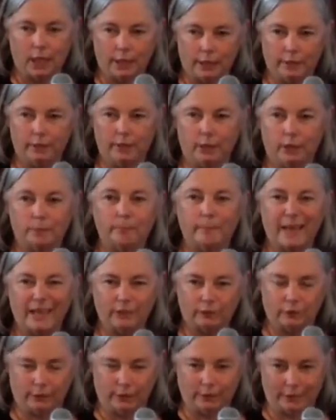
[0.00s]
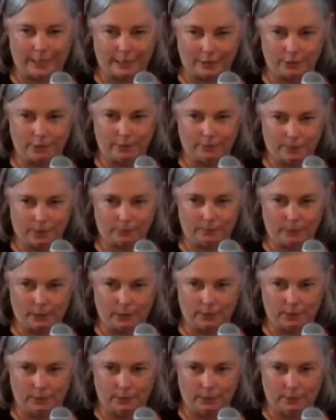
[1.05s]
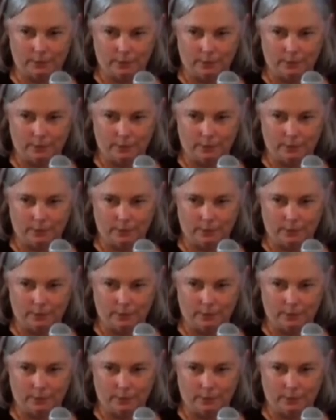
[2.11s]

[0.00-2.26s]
and they're matching that commitment.